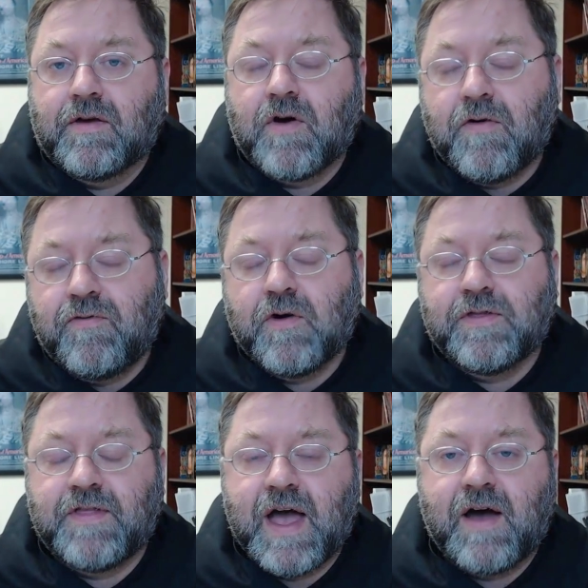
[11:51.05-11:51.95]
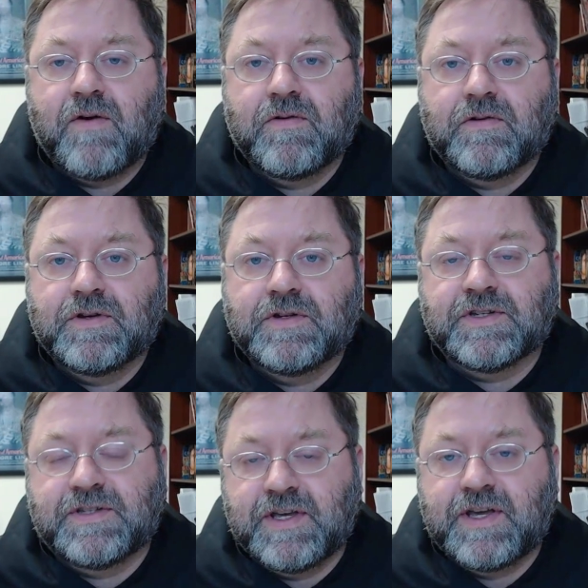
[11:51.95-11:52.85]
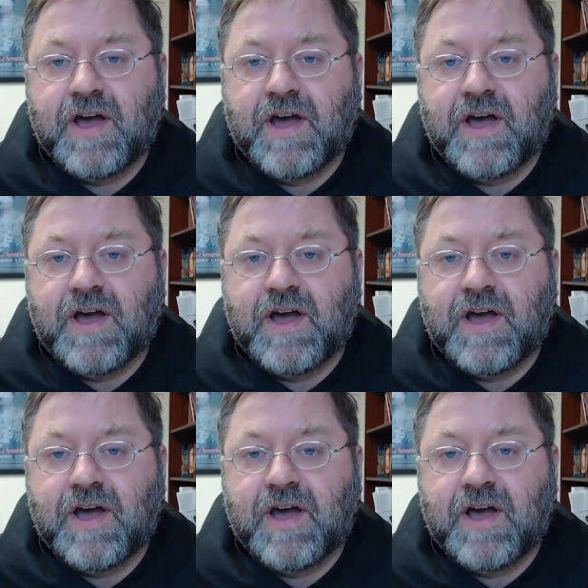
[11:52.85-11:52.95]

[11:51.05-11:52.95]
Go forth now to seek